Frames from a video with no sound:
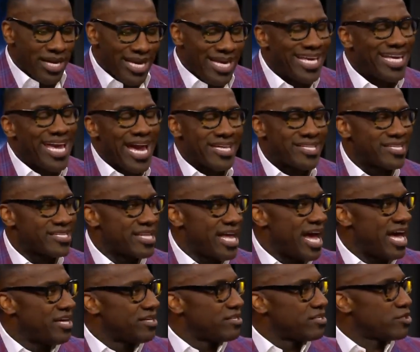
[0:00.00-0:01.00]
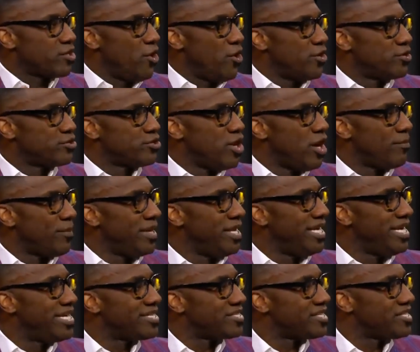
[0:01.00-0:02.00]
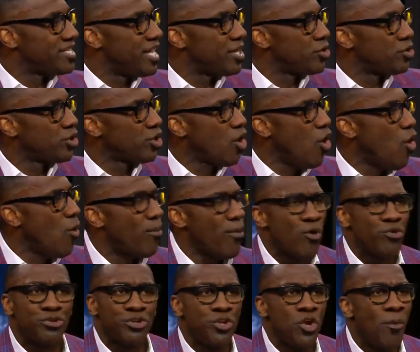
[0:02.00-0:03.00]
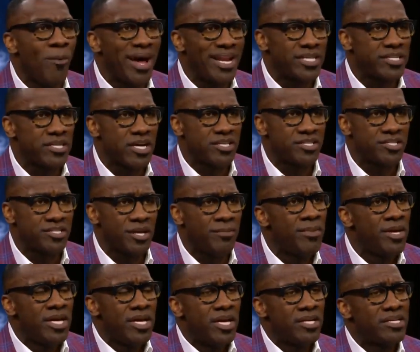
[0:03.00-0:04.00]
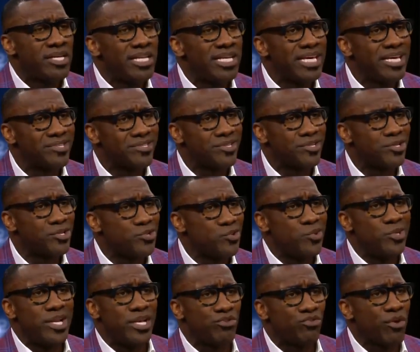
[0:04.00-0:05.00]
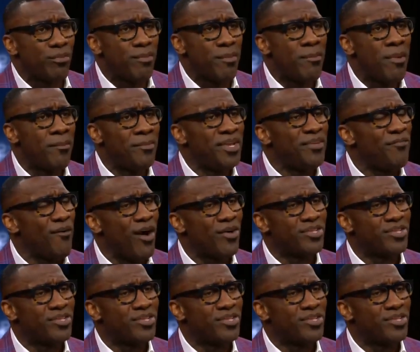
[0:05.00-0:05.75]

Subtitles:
He catches that, turns up, and he hits his head on the goalpost, and nobody touches him until he gets to the 2, and they trip him up, and he falls.